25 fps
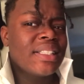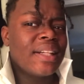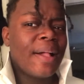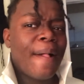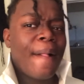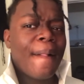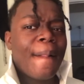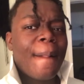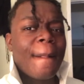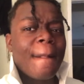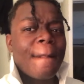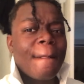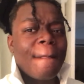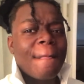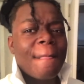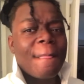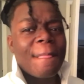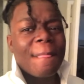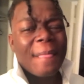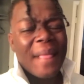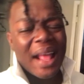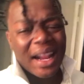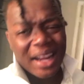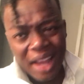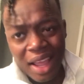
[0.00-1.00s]

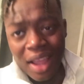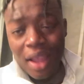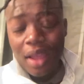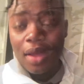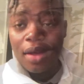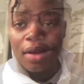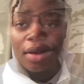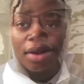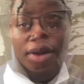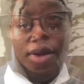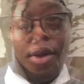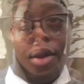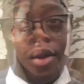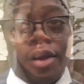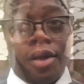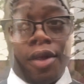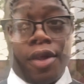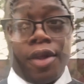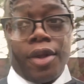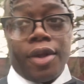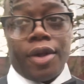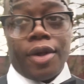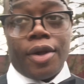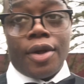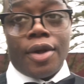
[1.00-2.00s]

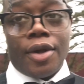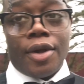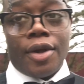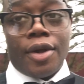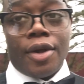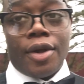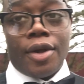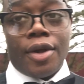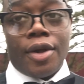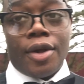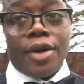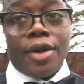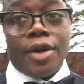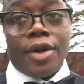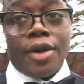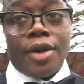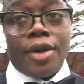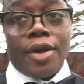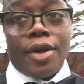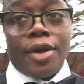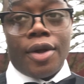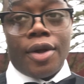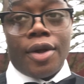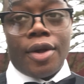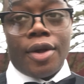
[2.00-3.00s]

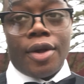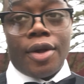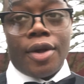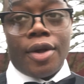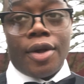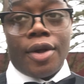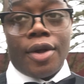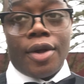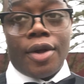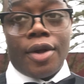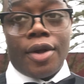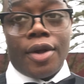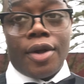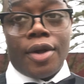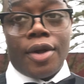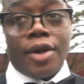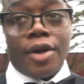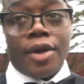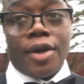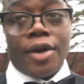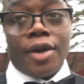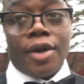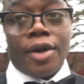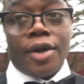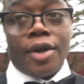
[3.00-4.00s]

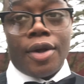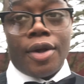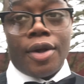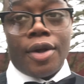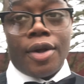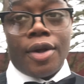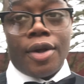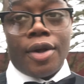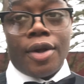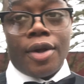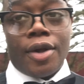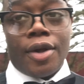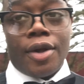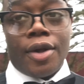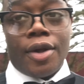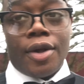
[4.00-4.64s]
Nothing is said.